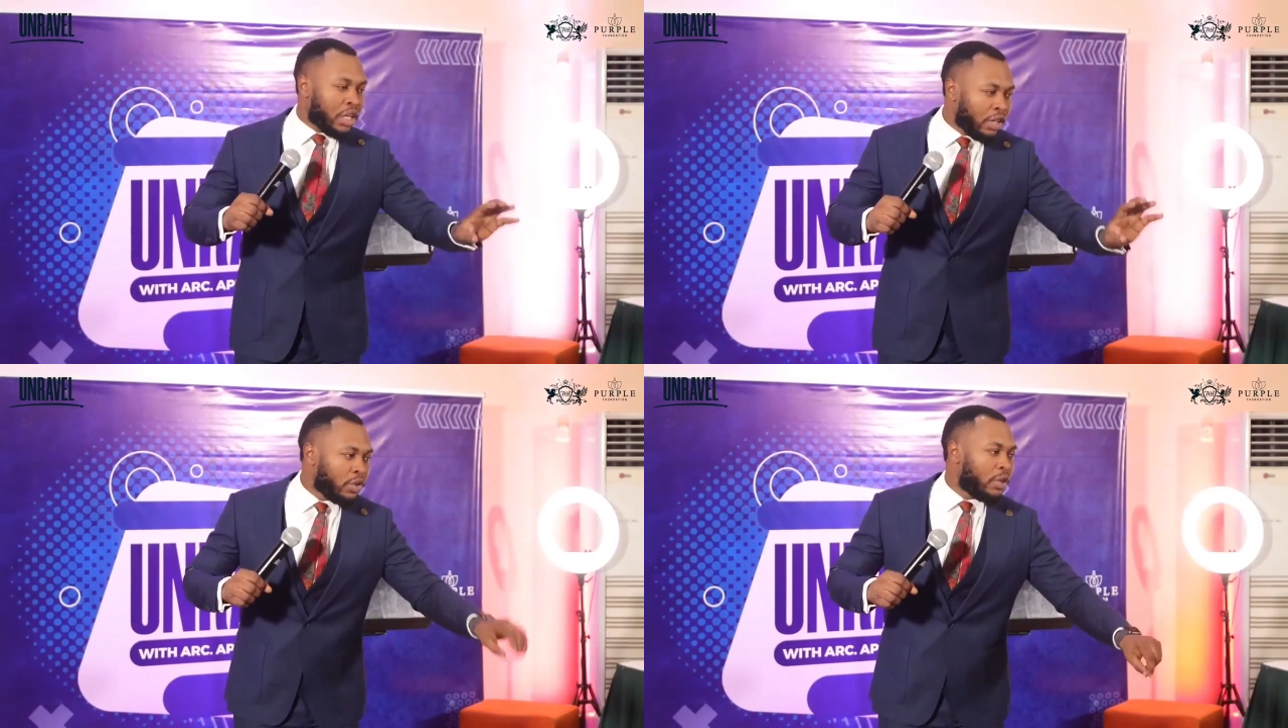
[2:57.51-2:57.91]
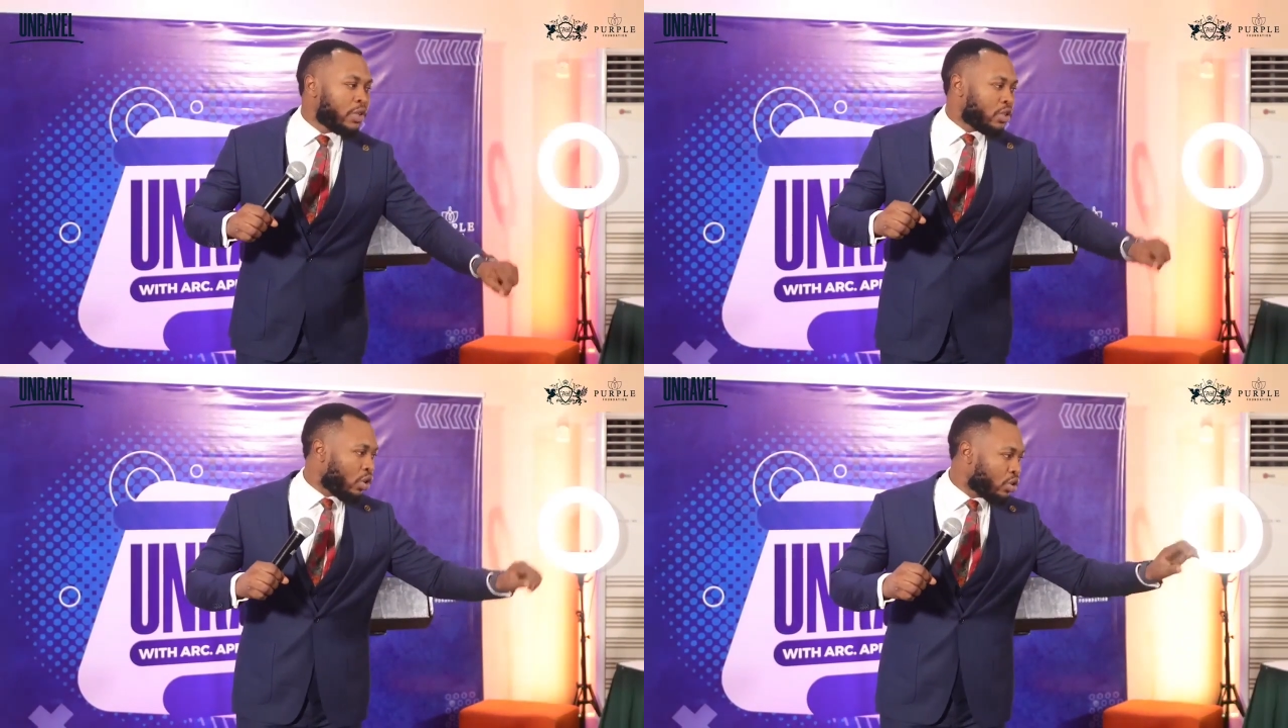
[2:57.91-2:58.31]
even if
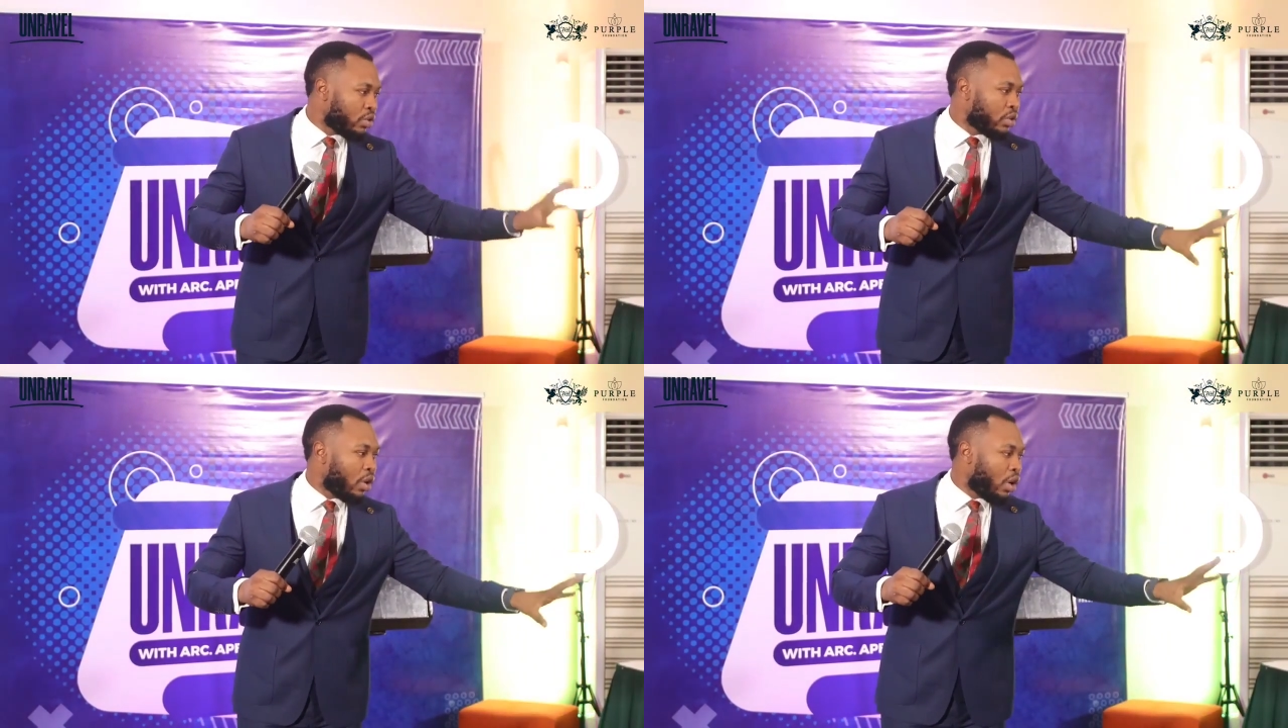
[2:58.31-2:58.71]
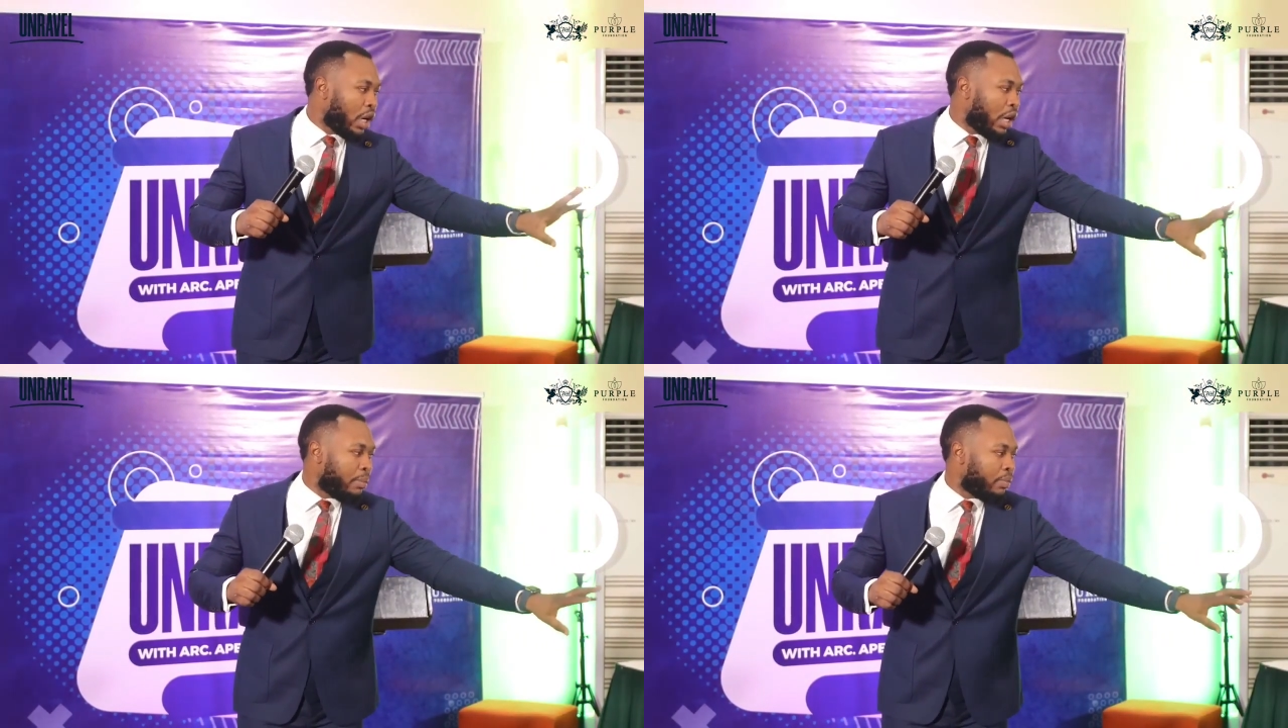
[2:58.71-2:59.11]
it's
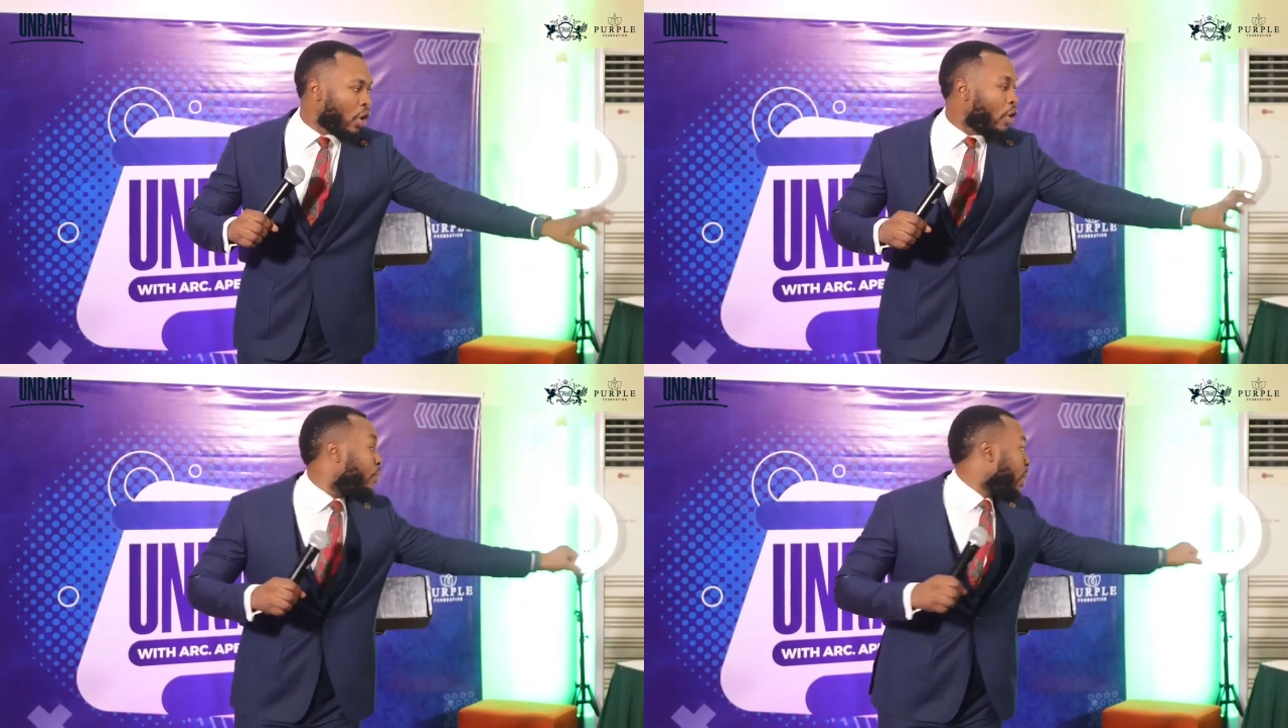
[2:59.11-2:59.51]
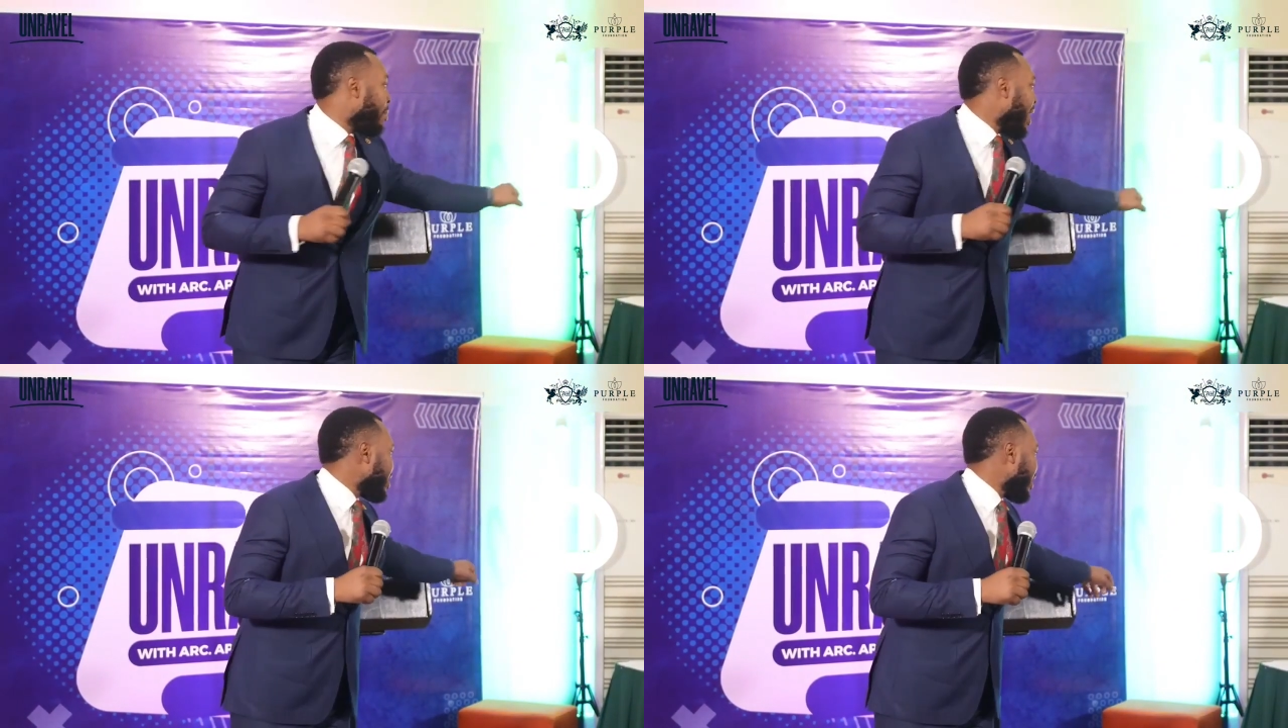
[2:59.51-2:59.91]
um,
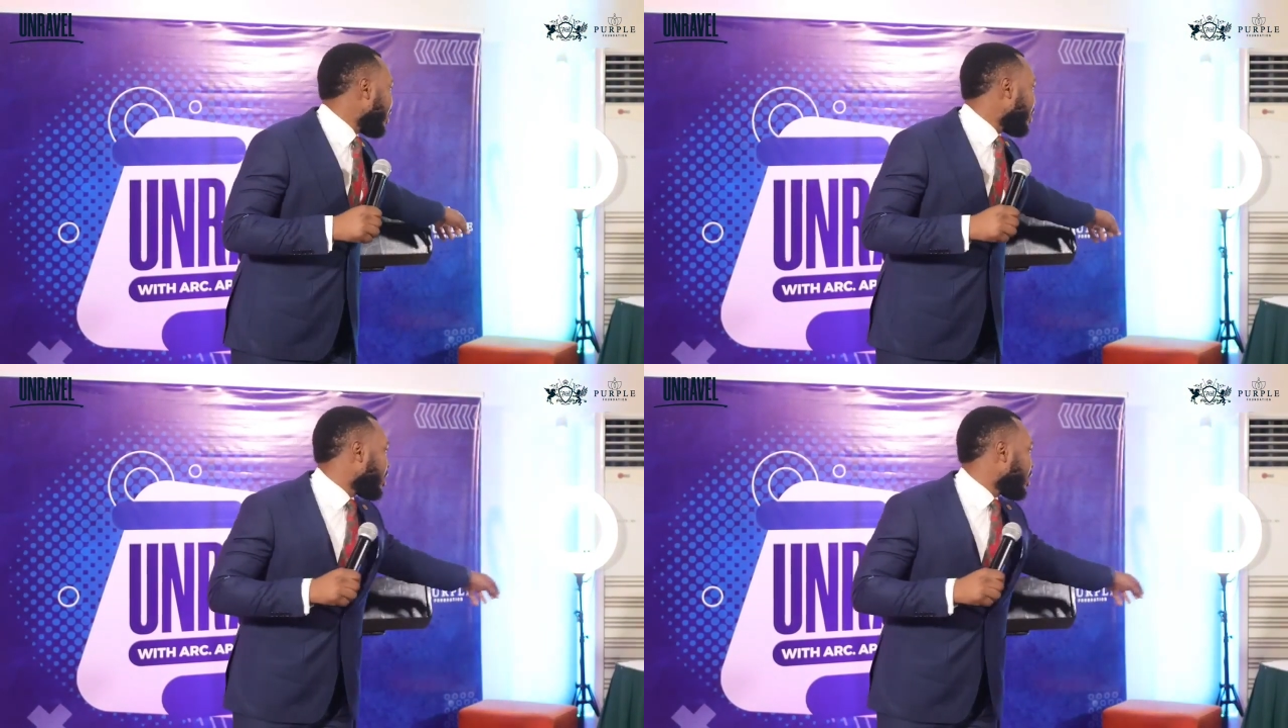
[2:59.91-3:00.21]
offering basket